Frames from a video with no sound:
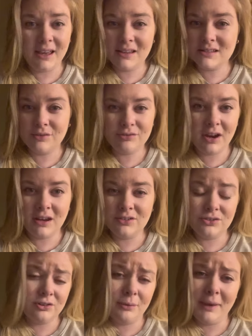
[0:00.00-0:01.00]
as a
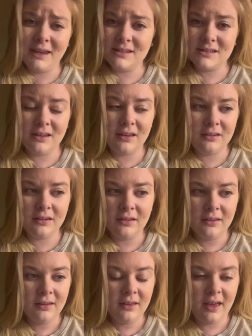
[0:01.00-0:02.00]
friend. You're amazing.
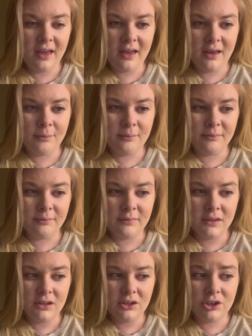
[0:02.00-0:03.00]

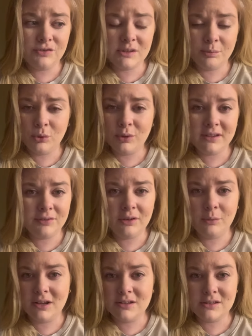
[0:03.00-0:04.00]
You've supported
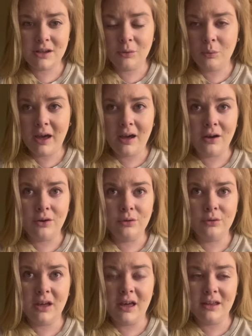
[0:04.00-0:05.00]
everyone so
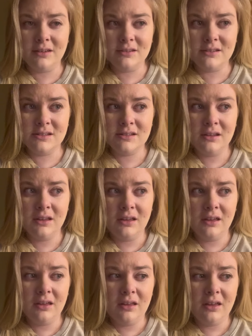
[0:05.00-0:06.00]
well and
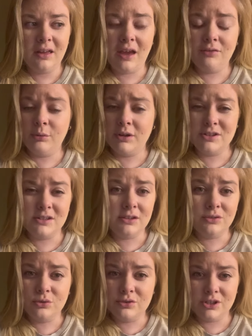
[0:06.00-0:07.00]
everyone just
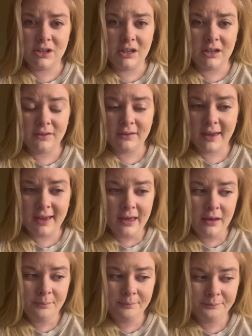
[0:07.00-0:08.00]
adores you.
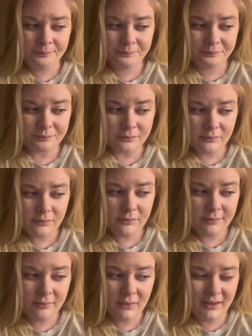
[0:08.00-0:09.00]

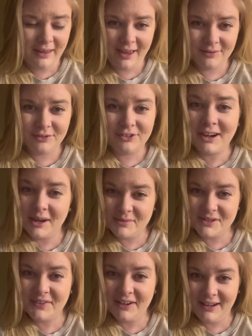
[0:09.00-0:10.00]
Graham
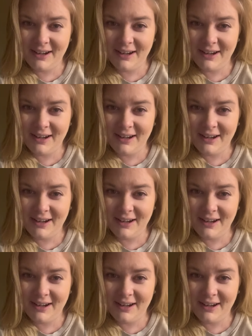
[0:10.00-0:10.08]
is very